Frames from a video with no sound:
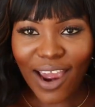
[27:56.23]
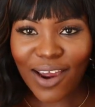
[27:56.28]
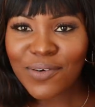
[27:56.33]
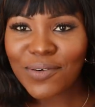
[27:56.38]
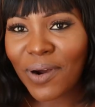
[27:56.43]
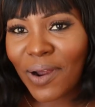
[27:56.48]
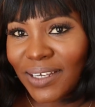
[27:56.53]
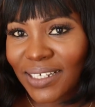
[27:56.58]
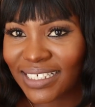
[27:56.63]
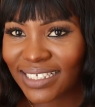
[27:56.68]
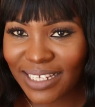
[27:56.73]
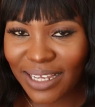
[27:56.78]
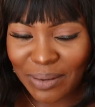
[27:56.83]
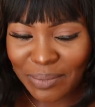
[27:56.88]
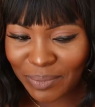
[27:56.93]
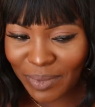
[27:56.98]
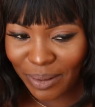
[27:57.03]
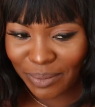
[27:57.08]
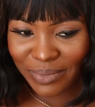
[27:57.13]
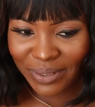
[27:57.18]
A rock star
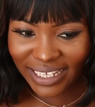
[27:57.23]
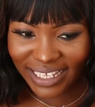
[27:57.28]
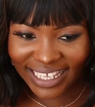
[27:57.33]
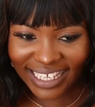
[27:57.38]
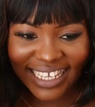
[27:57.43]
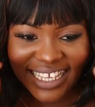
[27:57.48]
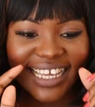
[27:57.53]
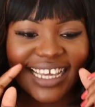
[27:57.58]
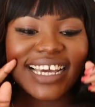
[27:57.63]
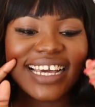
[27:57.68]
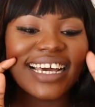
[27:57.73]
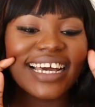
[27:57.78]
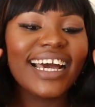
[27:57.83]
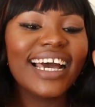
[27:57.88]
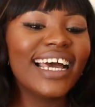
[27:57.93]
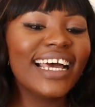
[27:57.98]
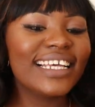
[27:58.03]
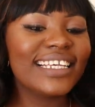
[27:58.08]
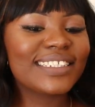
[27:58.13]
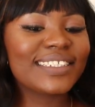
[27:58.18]
mommy.
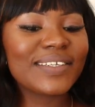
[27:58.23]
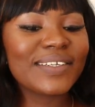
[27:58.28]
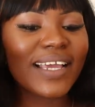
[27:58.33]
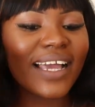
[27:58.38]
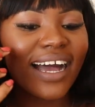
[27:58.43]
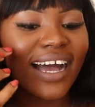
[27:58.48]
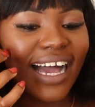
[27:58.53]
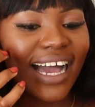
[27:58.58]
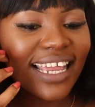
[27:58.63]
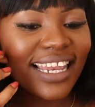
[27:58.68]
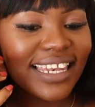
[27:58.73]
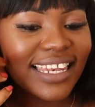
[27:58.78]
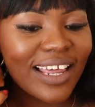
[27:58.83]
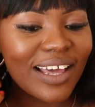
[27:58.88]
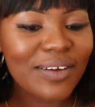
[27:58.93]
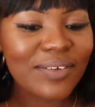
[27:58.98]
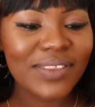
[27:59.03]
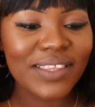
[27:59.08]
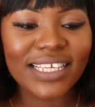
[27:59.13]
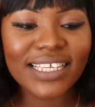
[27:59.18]
So yeah, I
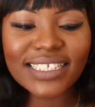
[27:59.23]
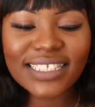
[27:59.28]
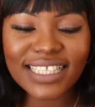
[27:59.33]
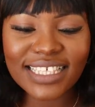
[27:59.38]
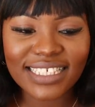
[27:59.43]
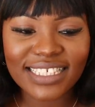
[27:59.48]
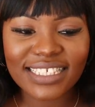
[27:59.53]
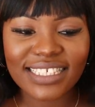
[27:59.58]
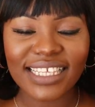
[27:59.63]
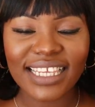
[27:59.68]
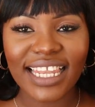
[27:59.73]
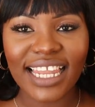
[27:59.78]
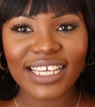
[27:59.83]
love this. This is the